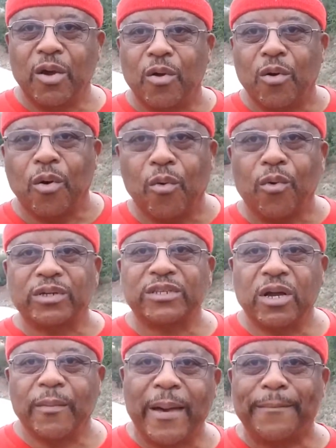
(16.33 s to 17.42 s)
I want to
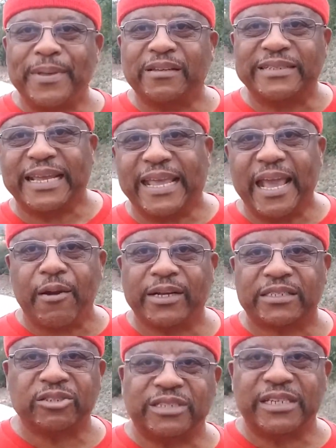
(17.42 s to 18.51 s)
talk about building
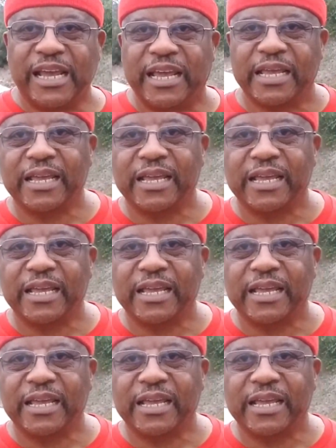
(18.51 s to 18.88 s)
character today.